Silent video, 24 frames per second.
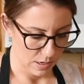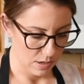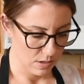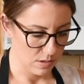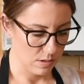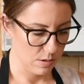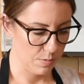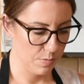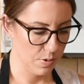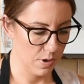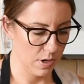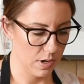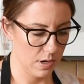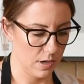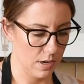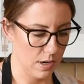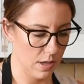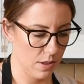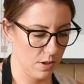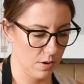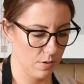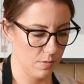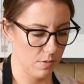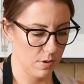So I'm gonna put
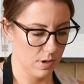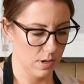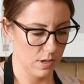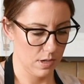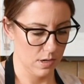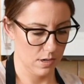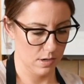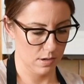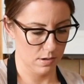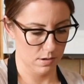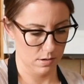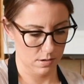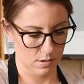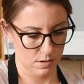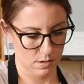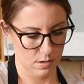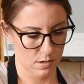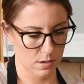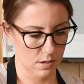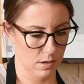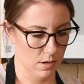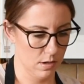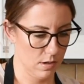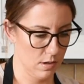another one
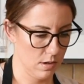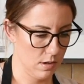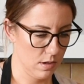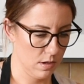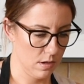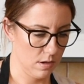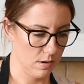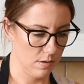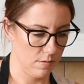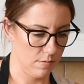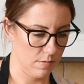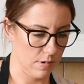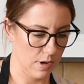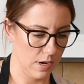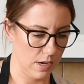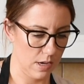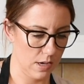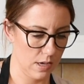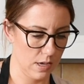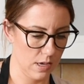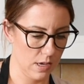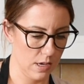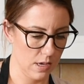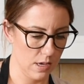right
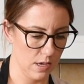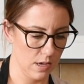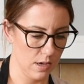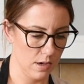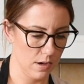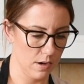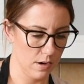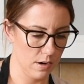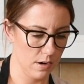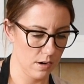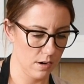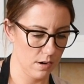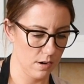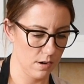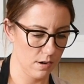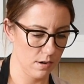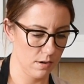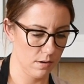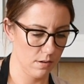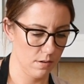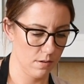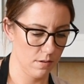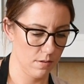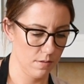here.